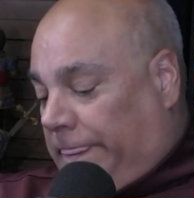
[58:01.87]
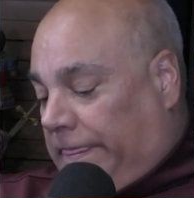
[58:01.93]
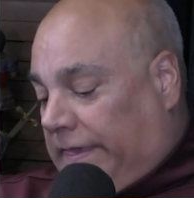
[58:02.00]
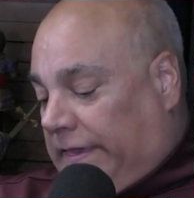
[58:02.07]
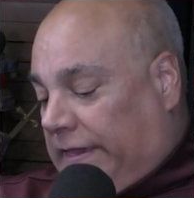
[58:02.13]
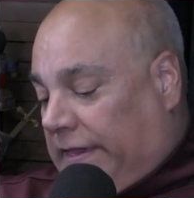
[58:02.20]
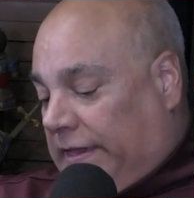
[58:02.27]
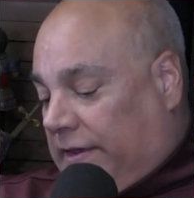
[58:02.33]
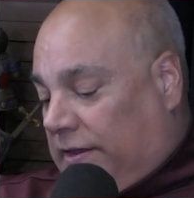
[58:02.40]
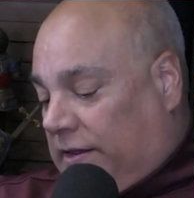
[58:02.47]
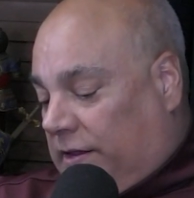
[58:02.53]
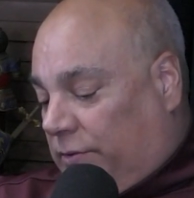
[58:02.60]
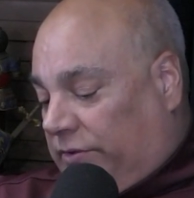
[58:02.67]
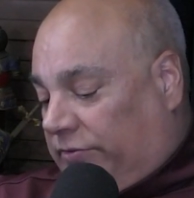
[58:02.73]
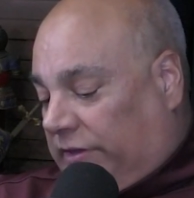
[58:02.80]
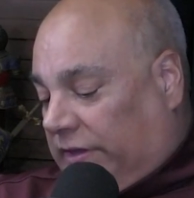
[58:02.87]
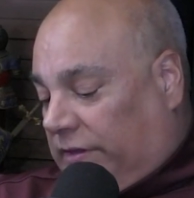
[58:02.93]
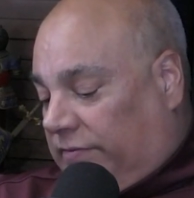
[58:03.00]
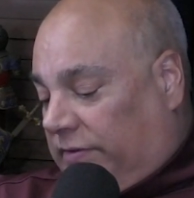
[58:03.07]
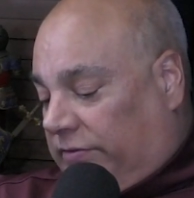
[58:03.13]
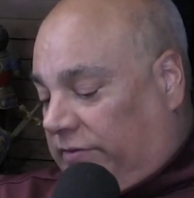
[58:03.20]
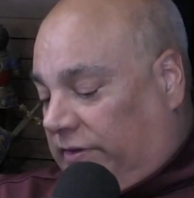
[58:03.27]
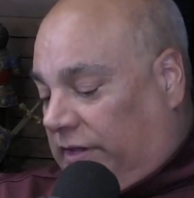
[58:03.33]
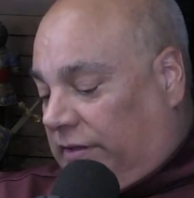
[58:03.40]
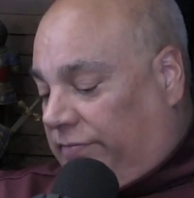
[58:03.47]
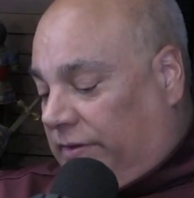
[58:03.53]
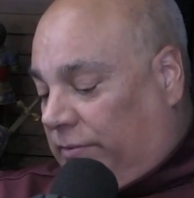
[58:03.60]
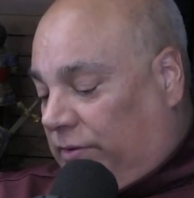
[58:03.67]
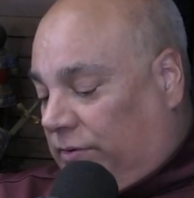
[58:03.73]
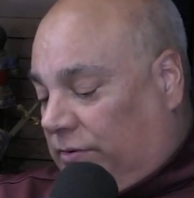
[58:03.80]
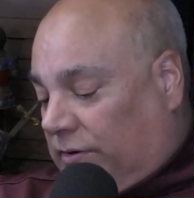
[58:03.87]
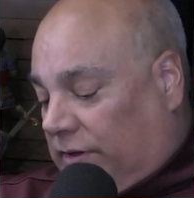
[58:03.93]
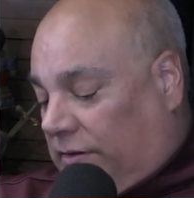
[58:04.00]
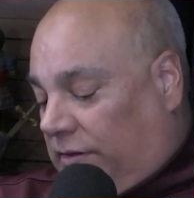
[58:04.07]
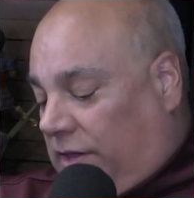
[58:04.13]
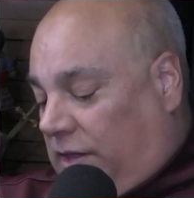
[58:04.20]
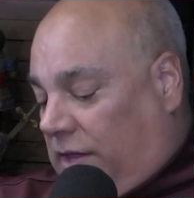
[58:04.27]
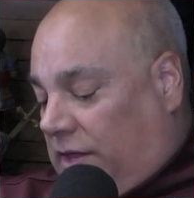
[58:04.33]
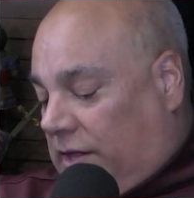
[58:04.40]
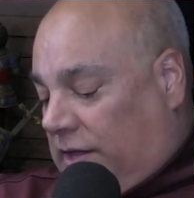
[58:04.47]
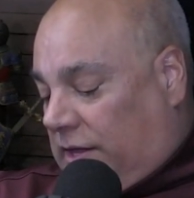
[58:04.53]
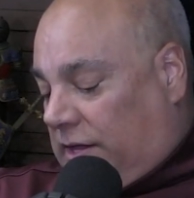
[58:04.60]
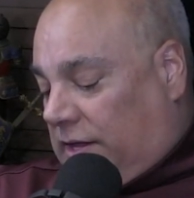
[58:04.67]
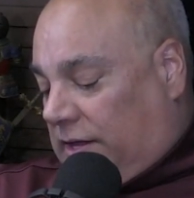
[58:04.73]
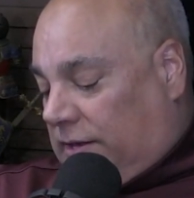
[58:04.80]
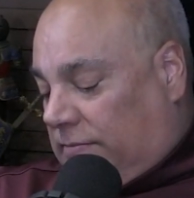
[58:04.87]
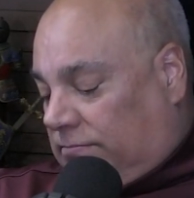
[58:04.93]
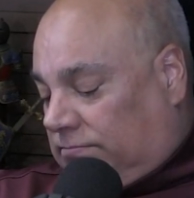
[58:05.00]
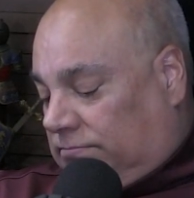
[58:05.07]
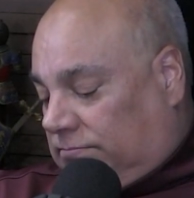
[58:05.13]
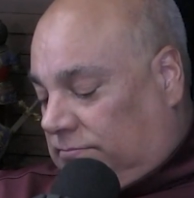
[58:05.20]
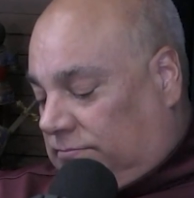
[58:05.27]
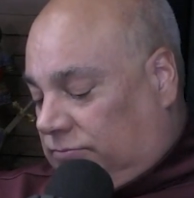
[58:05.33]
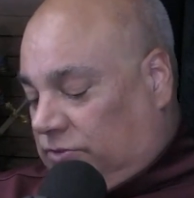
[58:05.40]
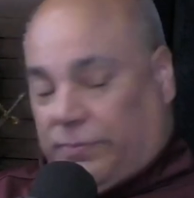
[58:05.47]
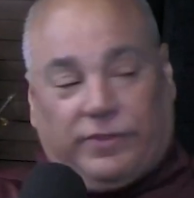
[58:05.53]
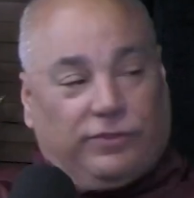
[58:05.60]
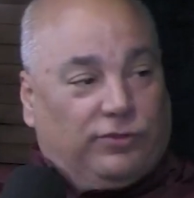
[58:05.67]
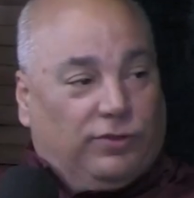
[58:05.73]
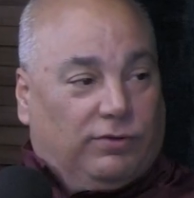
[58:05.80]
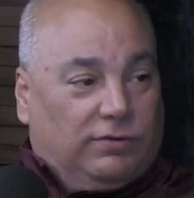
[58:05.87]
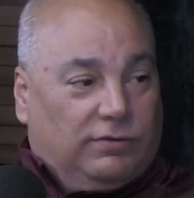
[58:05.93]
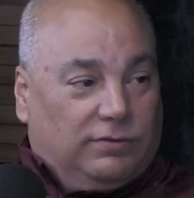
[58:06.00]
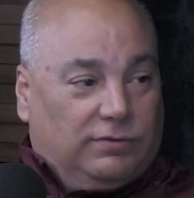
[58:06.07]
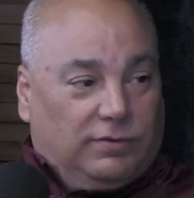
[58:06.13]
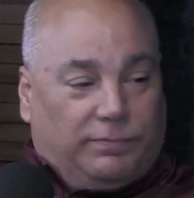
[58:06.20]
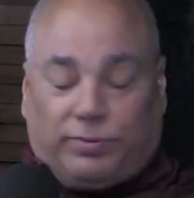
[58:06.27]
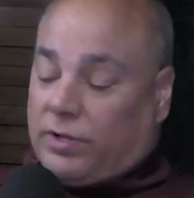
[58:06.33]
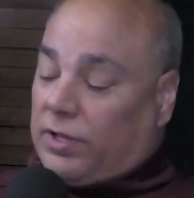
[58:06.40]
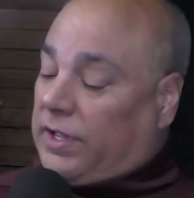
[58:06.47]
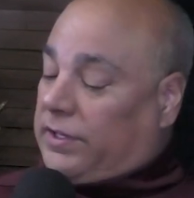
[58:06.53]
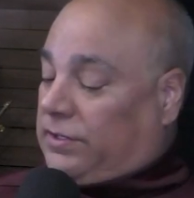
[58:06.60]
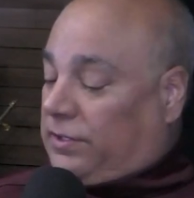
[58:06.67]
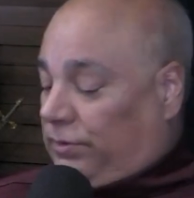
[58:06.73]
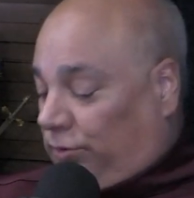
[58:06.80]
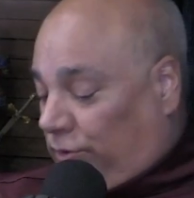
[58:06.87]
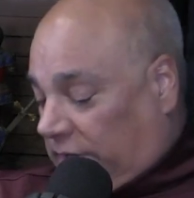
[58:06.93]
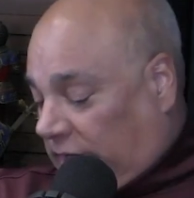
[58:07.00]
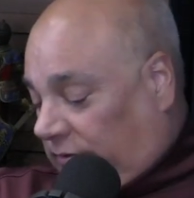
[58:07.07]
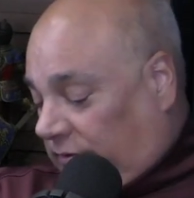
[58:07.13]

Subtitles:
And one second, investigate family court. Okay. Some things don't apply to your case.